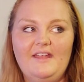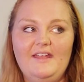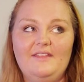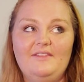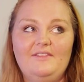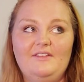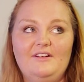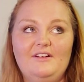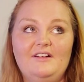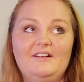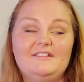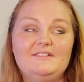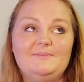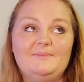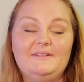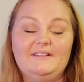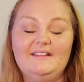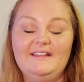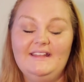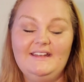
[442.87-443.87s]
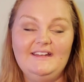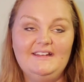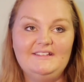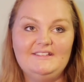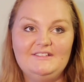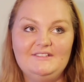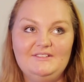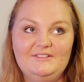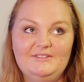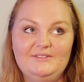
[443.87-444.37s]
and there's plenty
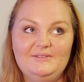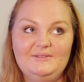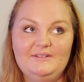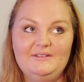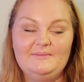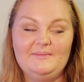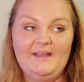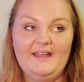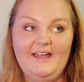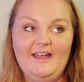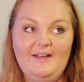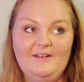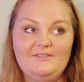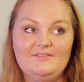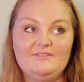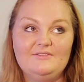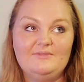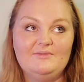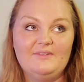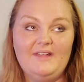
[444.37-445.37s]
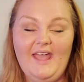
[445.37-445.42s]
to do in my house.